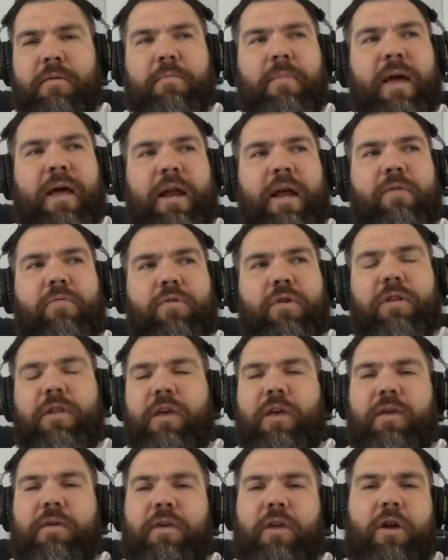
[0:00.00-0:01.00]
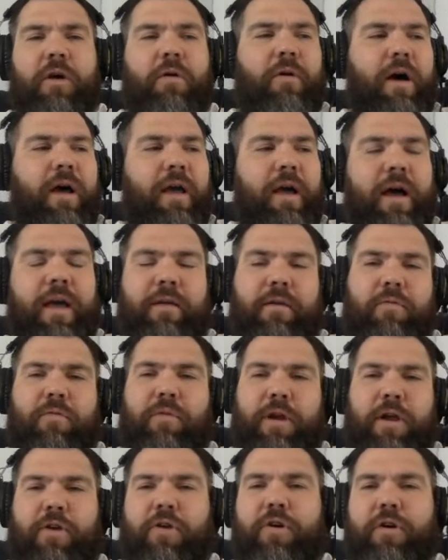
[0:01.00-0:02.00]
man, I really, you know, I, I
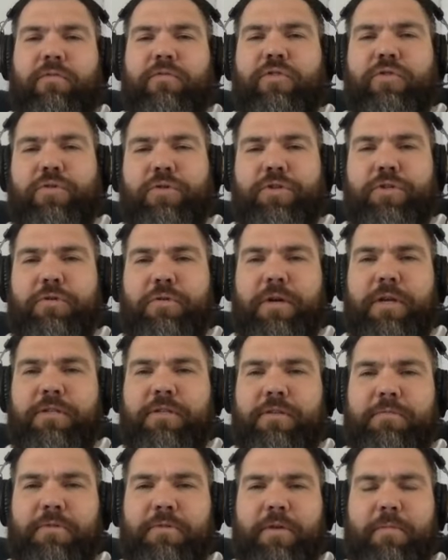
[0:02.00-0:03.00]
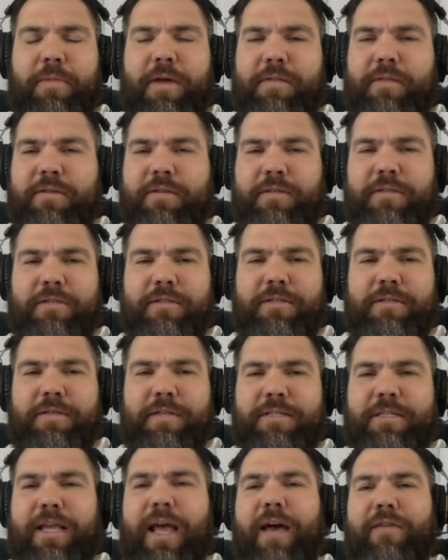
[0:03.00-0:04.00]
when I heard of George Gracie, I was like, man, this is
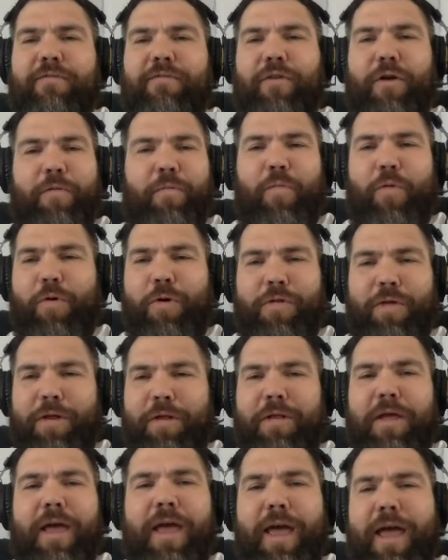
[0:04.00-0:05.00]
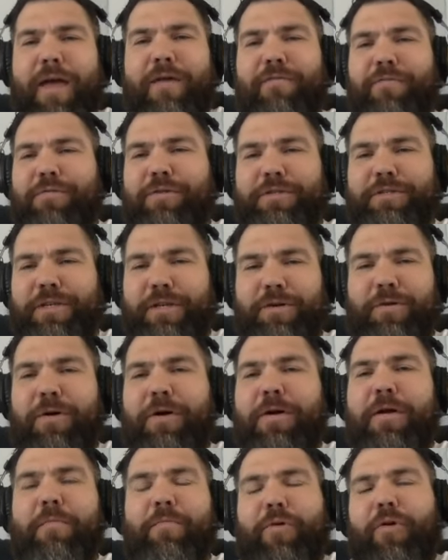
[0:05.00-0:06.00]
this guy fought more than every
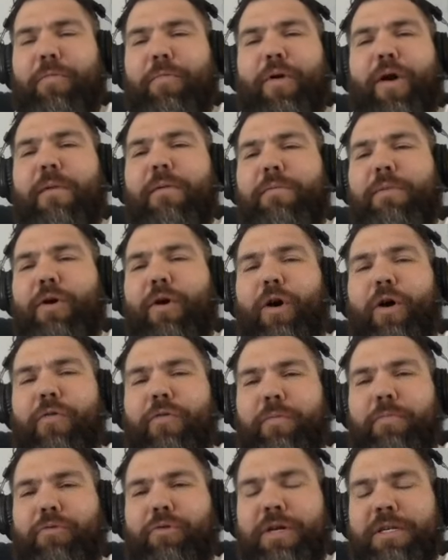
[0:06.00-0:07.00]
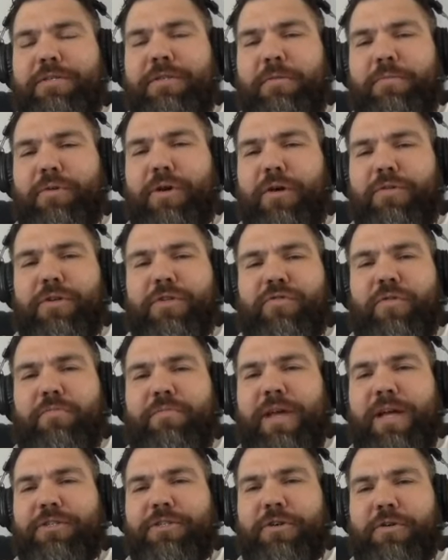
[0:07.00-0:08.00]
single, probably all the Gracie brothers
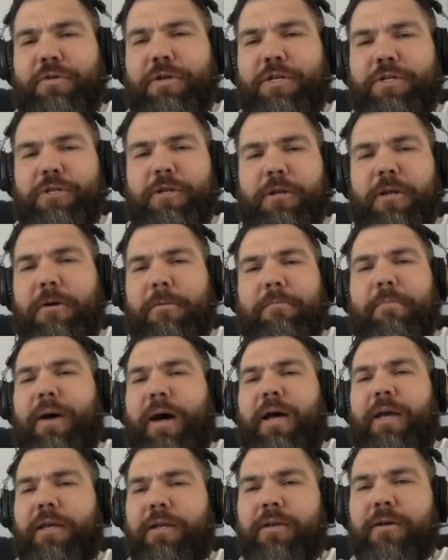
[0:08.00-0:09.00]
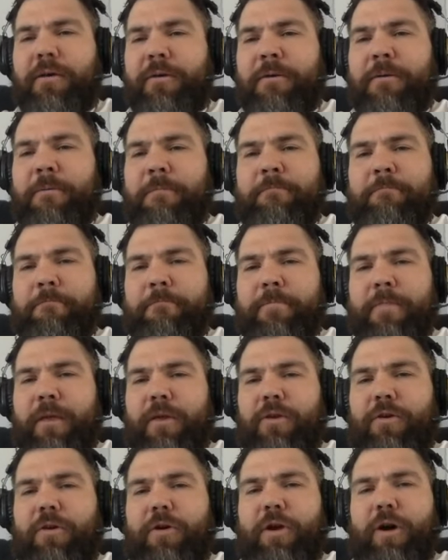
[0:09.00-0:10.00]
from that generation combined. Yeah.
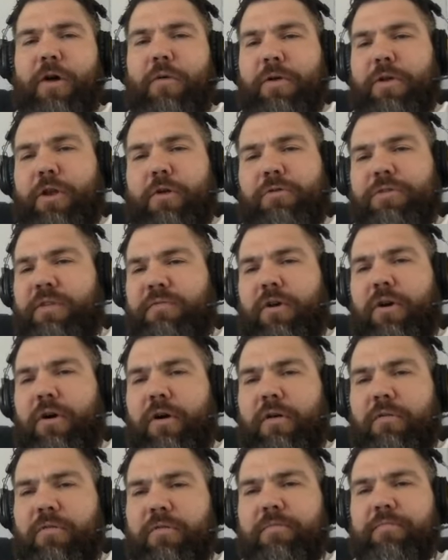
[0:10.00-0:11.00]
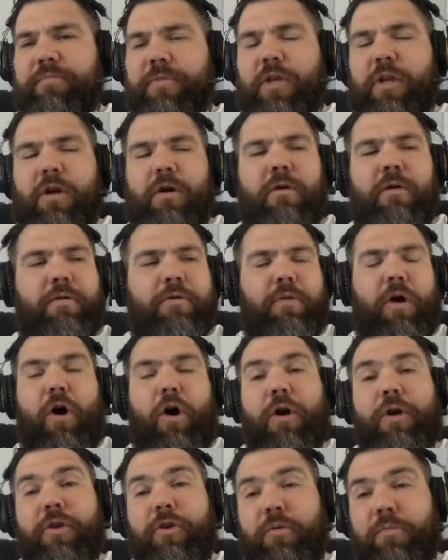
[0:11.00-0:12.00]
You know, and no one's ever heard of him. You know, he's
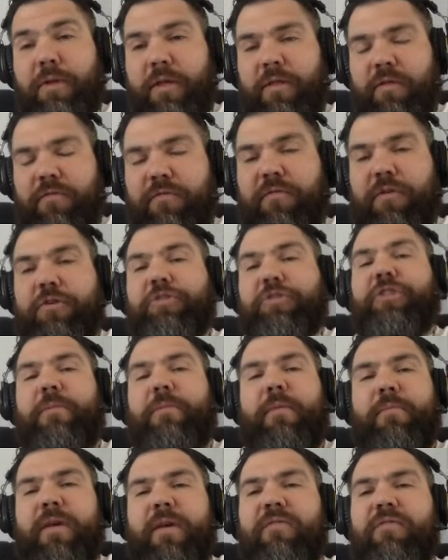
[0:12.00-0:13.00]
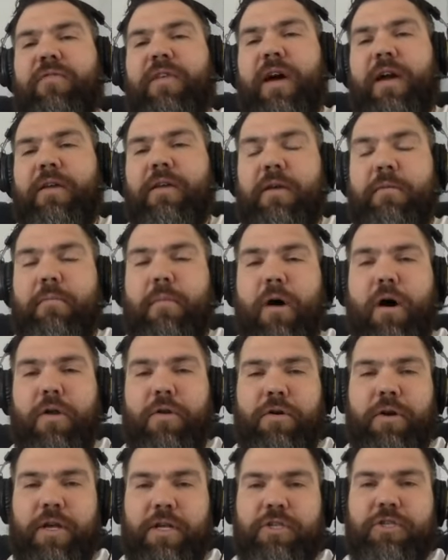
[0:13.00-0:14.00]
arguably the first MMA fight in
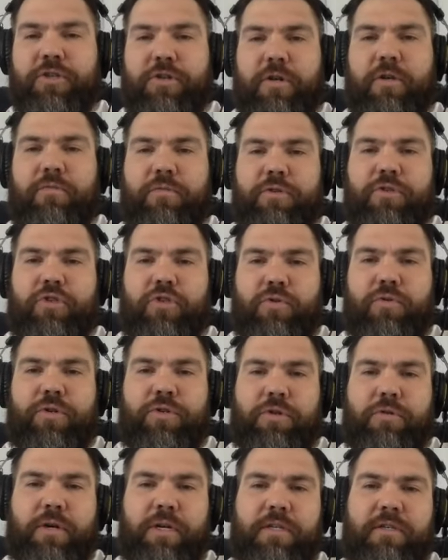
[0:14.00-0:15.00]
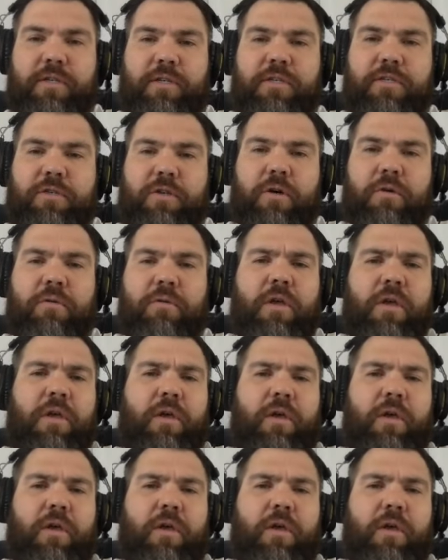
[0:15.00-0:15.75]
modern history was George Gracie's. So,